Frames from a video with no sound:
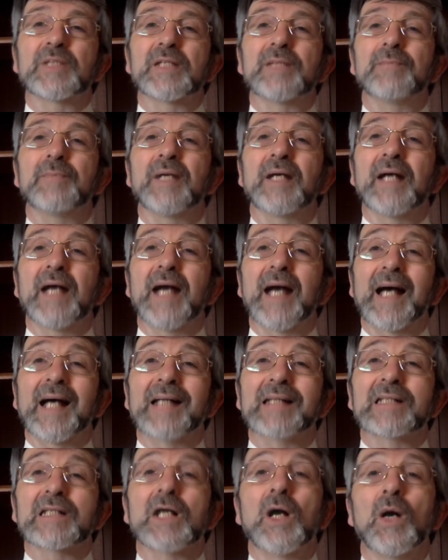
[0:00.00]
him
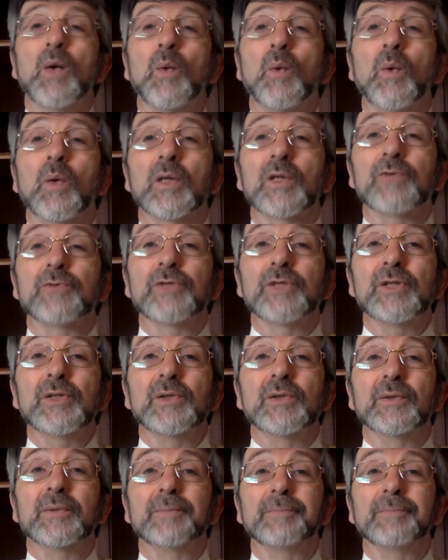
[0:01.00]
as one of you.